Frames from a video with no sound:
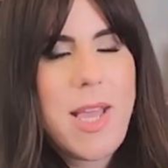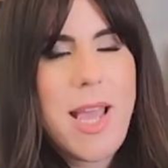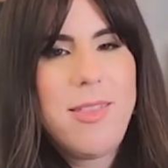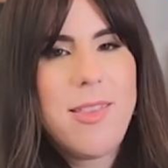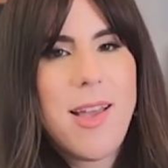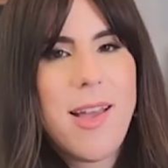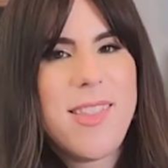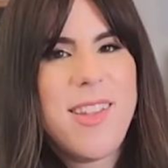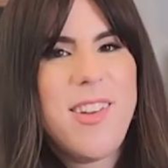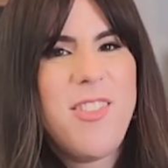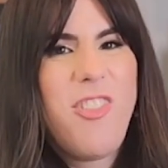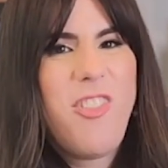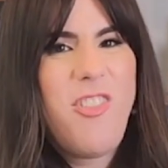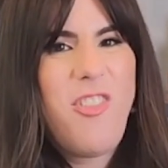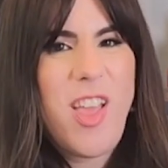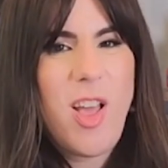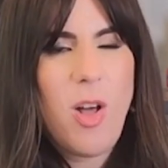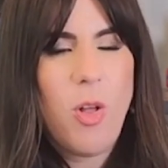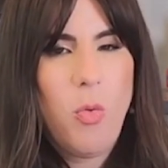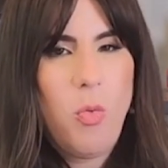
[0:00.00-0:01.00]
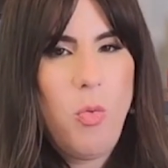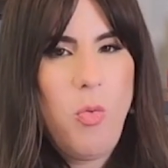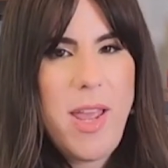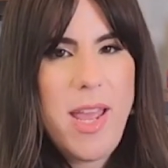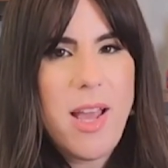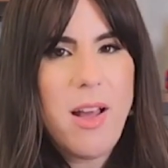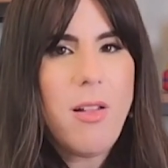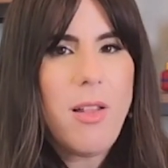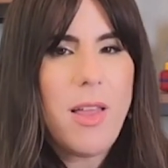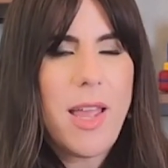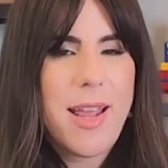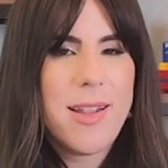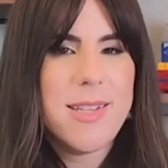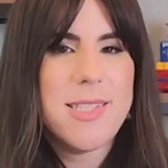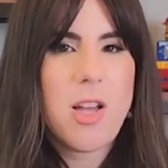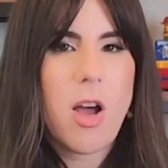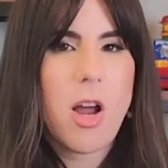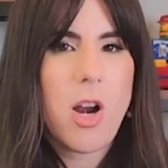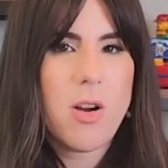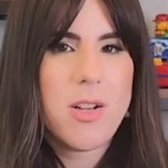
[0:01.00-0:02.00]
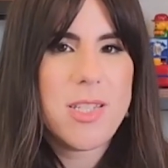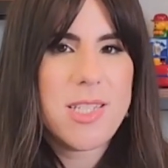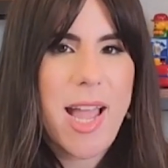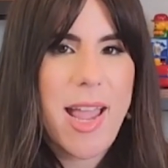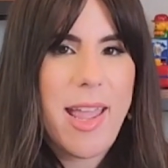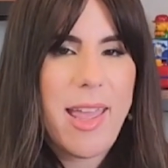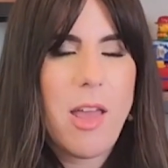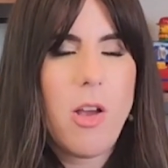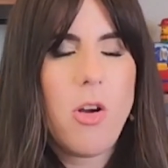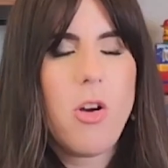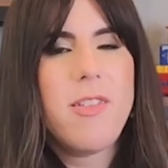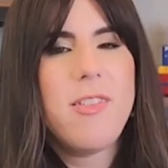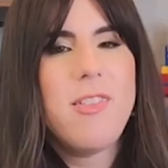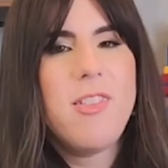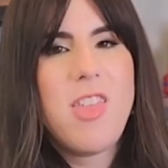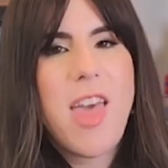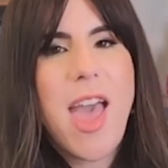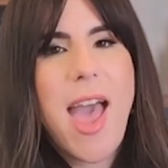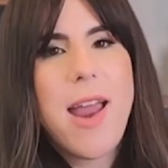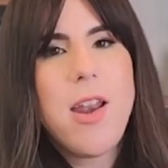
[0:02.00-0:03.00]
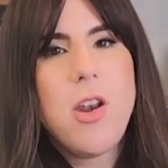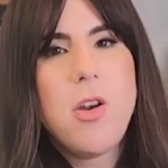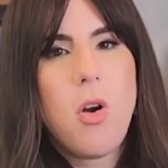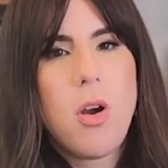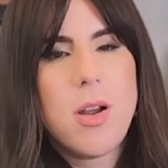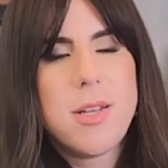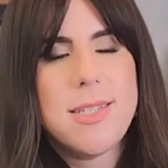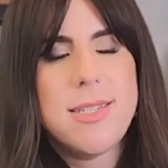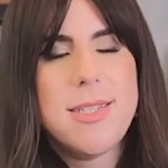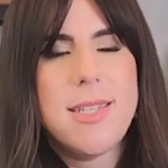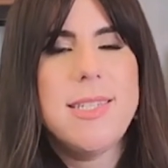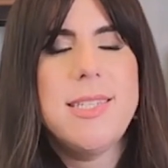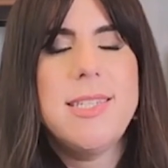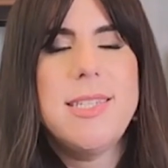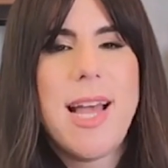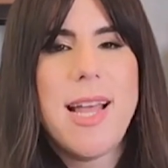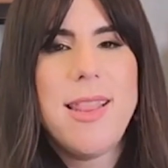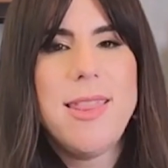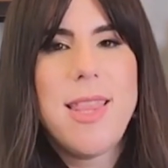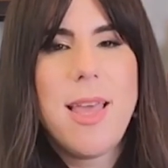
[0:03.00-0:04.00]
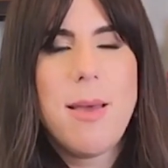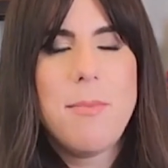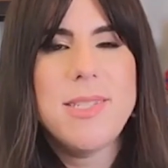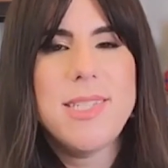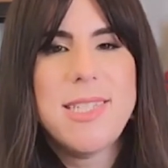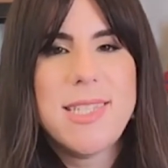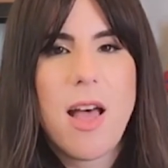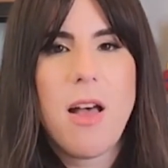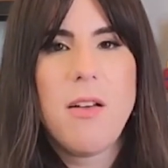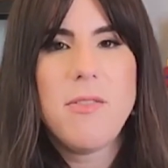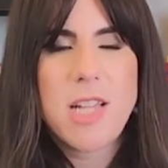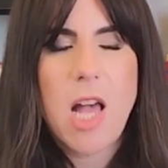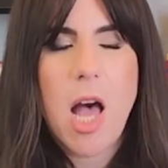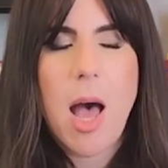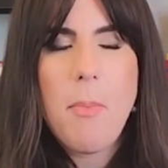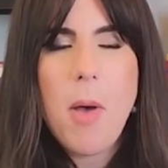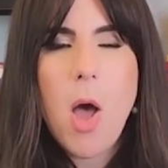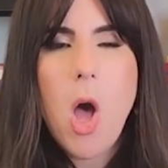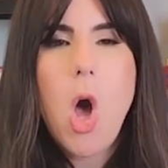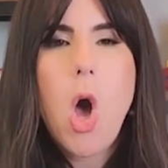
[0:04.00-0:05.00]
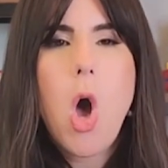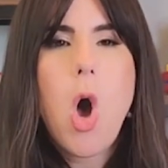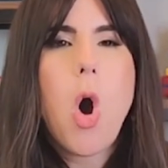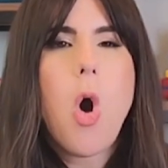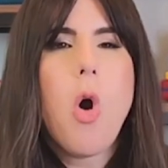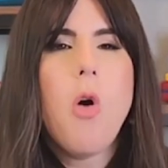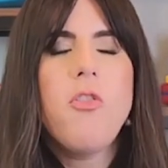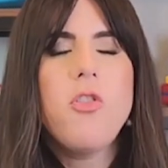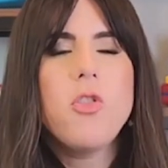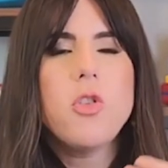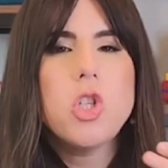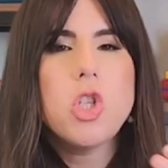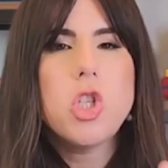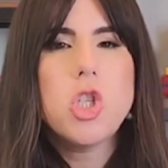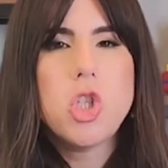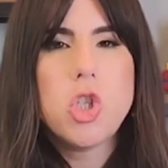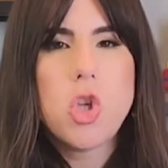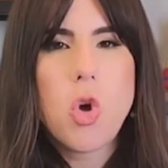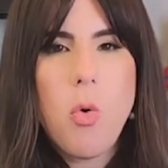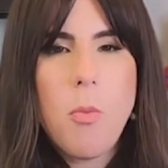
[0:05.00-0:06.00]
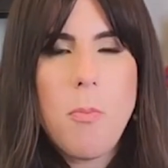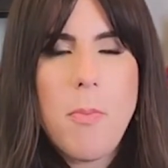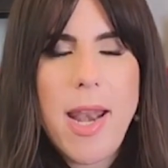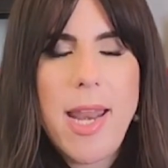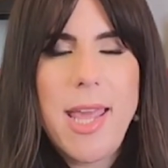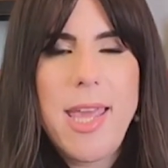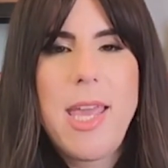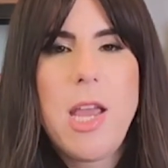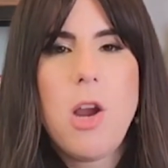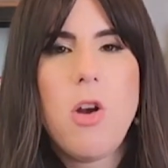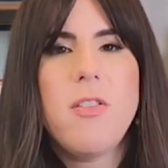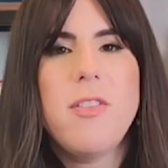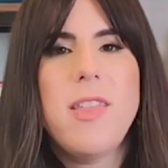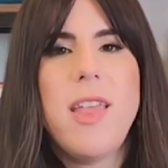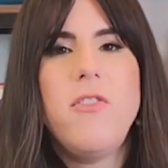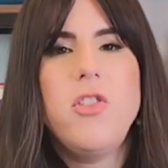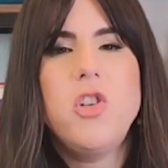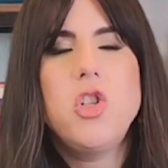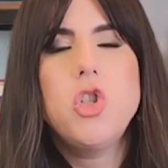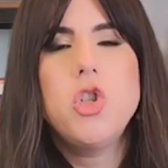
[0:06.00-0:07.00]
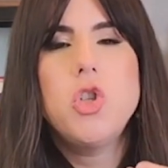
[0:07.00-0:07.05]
it doesn't feel real inside our psyche, because that narcissist set themselves up over so many years. They've